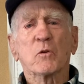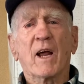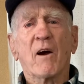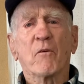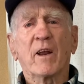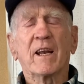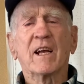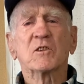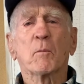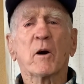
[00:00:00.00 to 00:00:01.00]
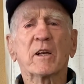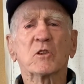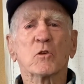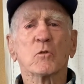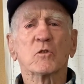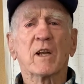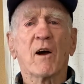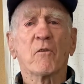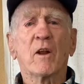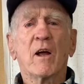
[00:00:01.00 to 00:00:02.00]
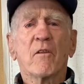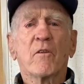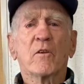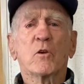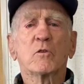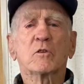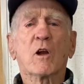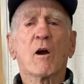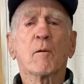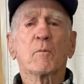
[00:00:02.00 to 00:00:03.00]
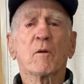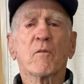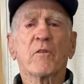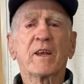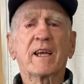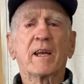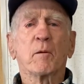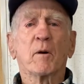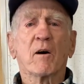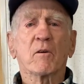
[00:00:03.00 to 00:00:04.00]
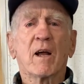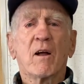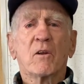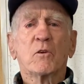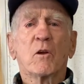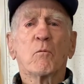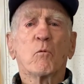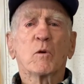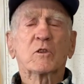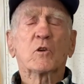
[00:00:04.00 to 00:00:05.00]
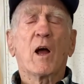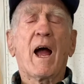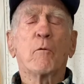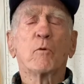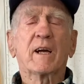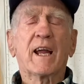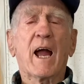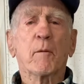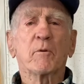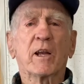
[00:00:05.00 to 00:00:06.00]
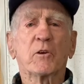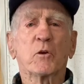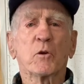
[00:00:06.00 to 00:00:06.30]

down. And as the body slows down, that you stop thinking about what's really happening to